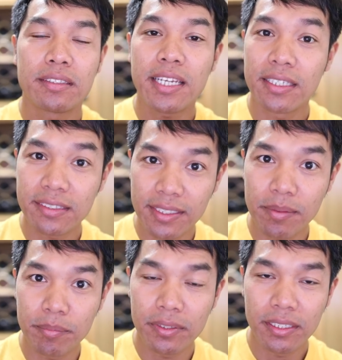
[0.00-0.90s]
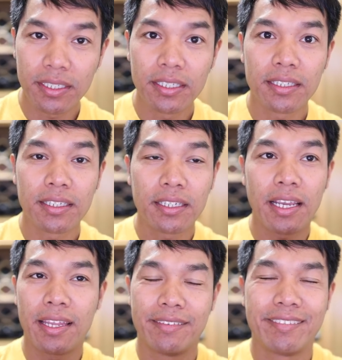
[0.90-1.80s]
Ted Sim,
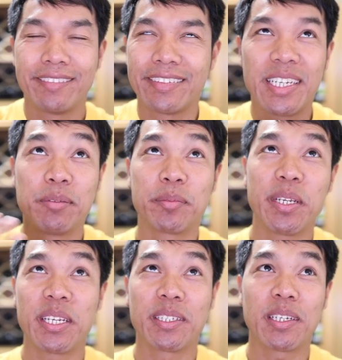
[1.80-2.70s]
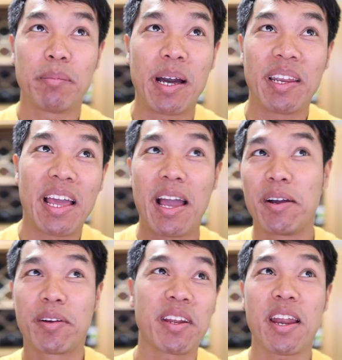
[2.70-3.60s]
and him speaking about
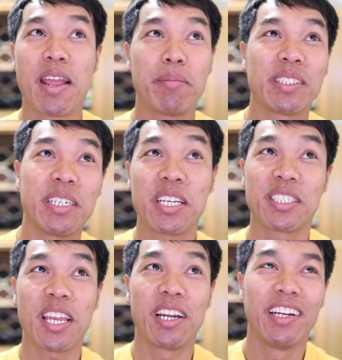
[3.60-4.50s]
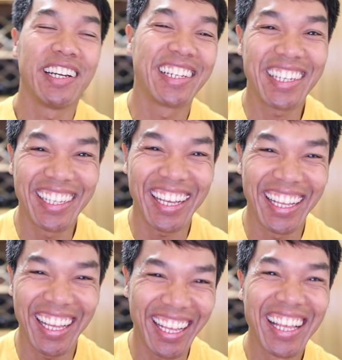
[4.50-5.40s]
how great I am as an educator.
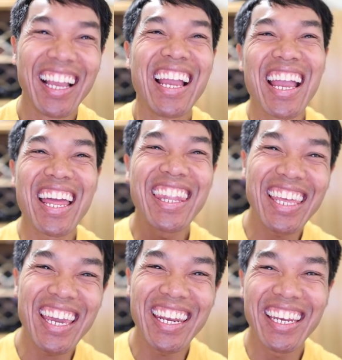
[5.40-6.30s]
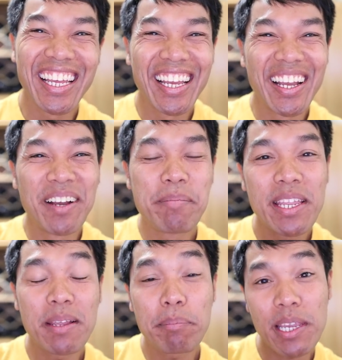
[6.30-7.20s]
And then
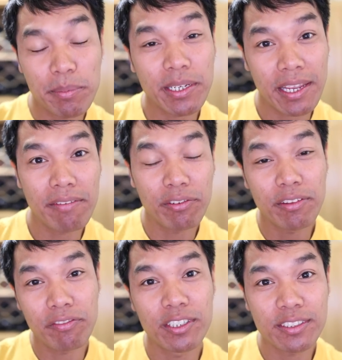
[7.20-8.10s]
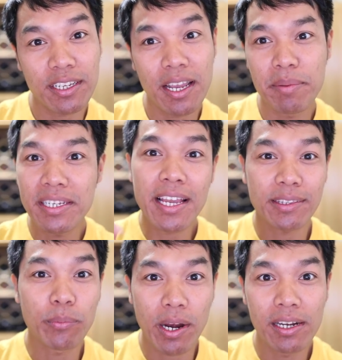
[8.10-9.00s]
meeting Peter McCabe for the first time, and he
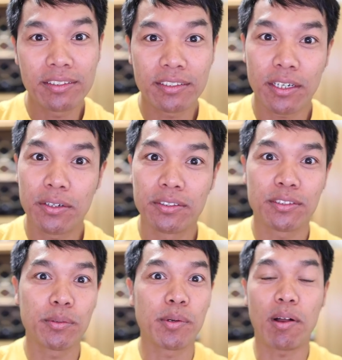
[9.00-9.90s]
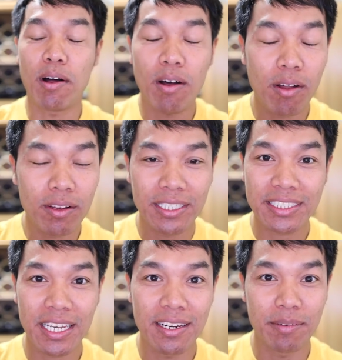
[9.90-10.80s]
had the Wireless Go, and so we were all
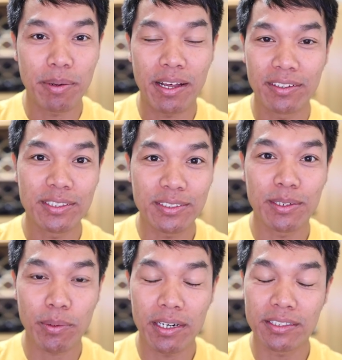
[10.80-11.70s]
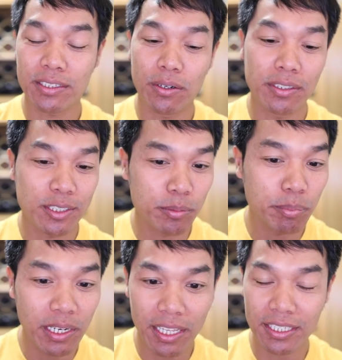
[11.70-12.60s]
excited about using the Wireless Go, and
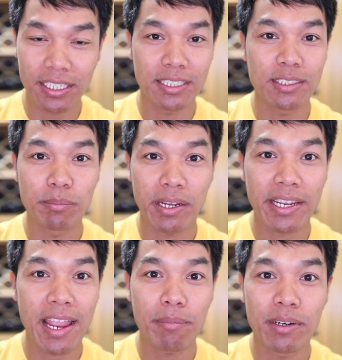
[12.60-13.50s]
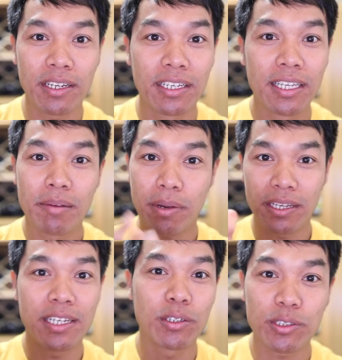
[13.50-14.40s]
just plugged it into my camera,
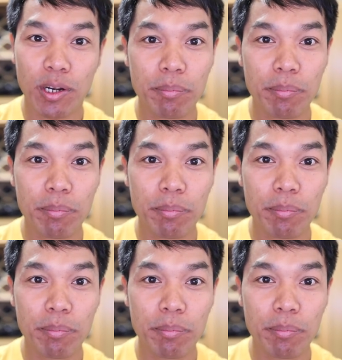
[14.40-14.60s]
my EOS